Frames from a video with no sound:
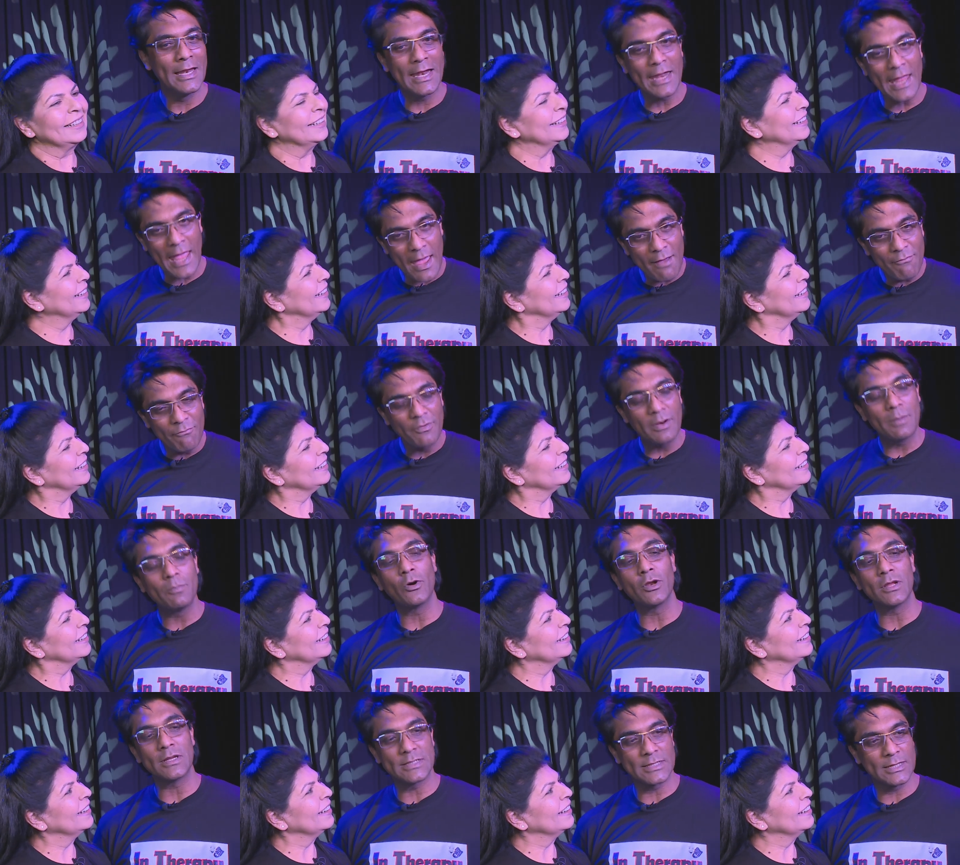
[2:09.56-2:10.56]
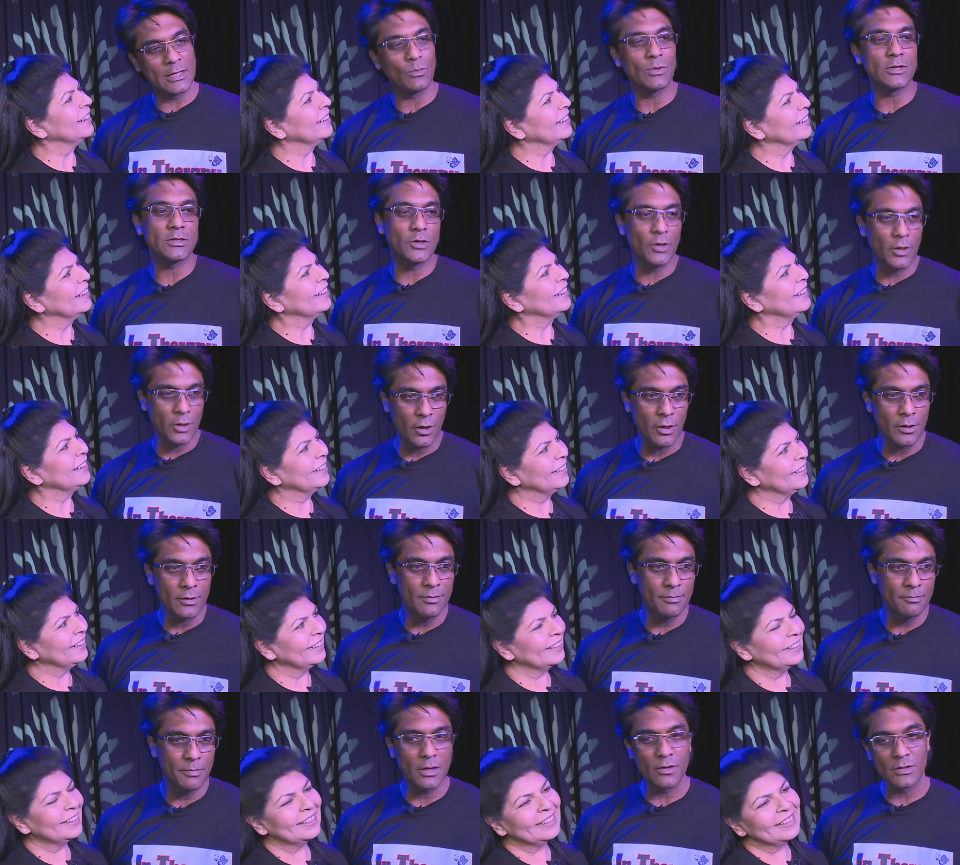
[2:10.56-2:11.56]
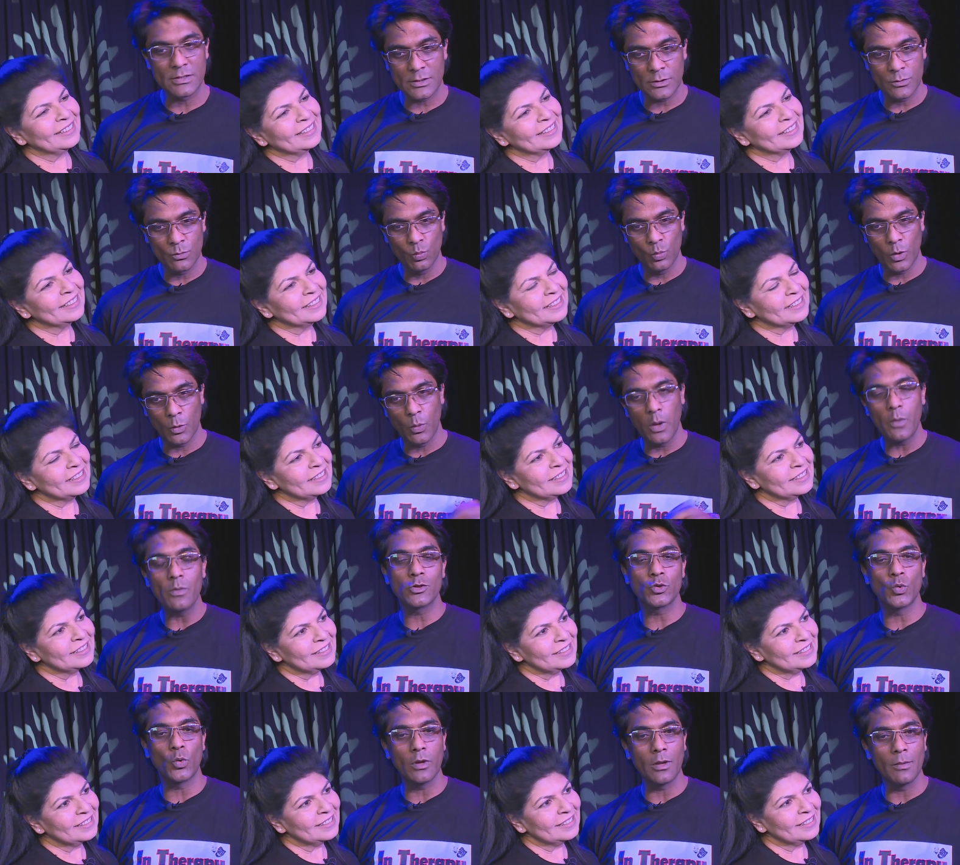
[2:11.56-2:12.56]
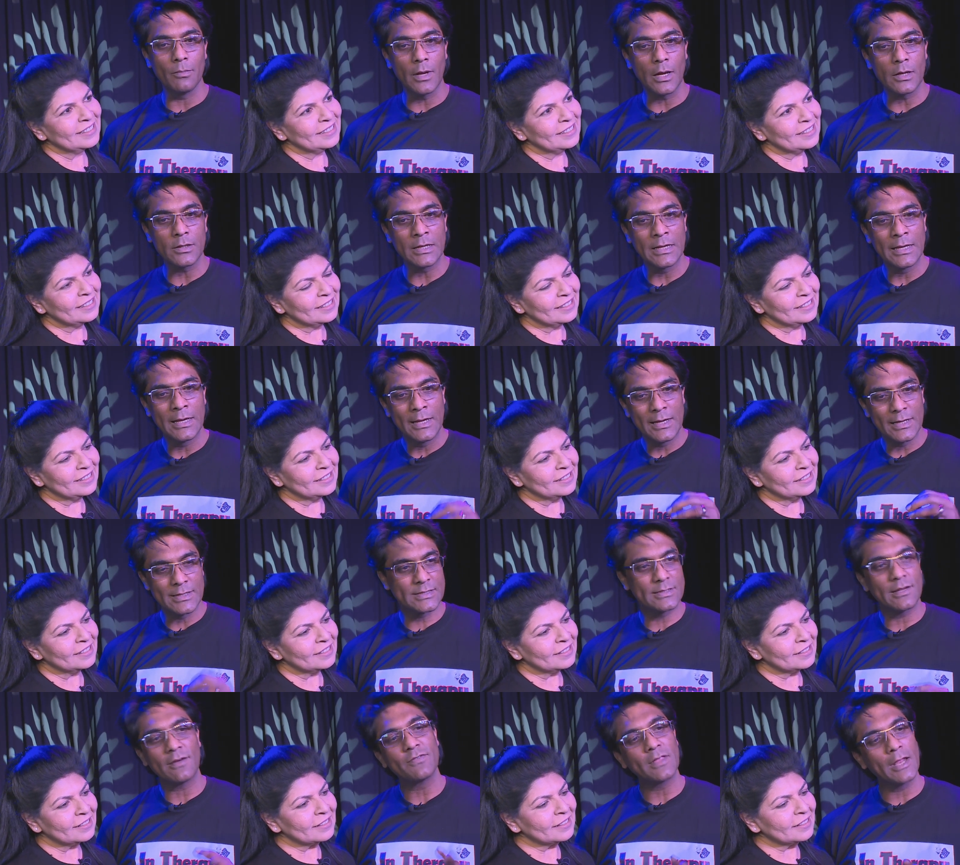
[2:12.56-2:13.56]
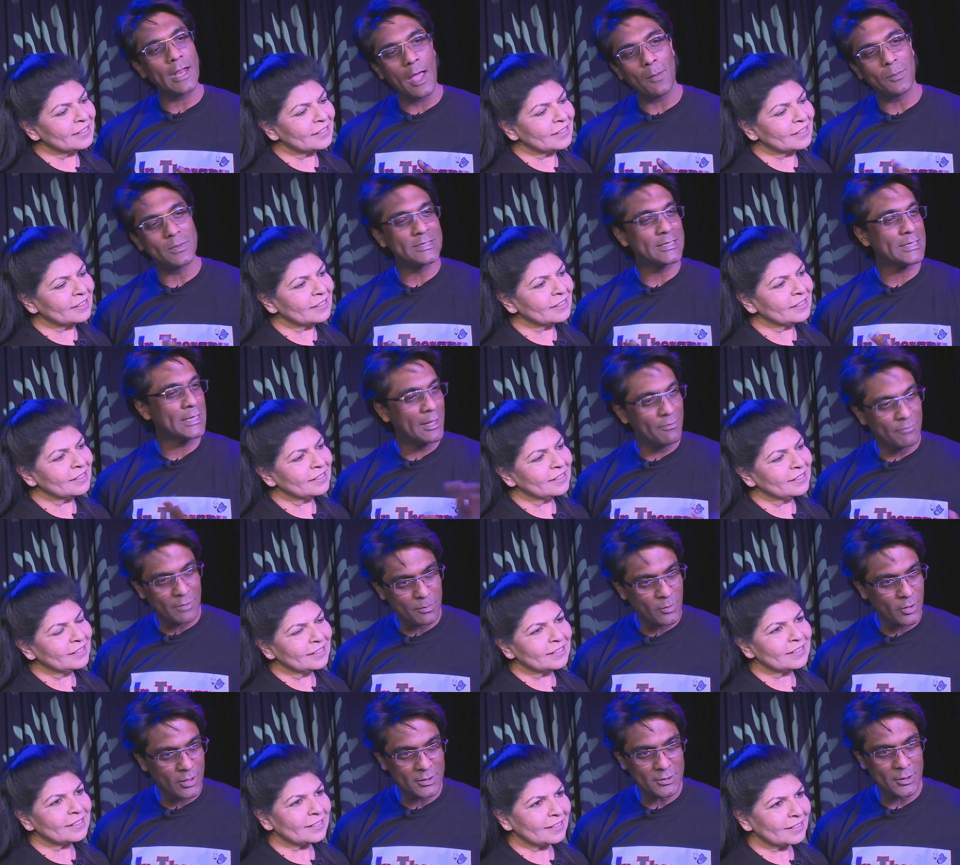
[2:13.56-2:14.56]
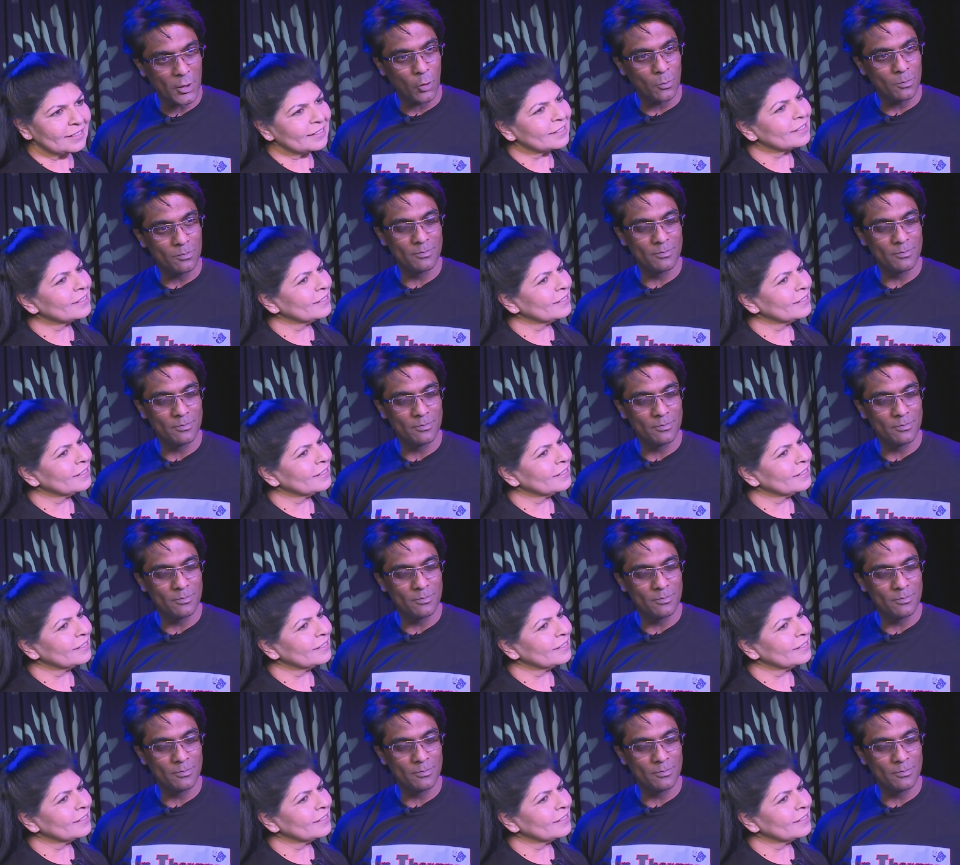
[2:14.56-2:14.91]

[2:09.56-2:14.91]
Speaker 1: Let everybody see what's going on. Because what we were talking about it's stuff that happens in everybody's home.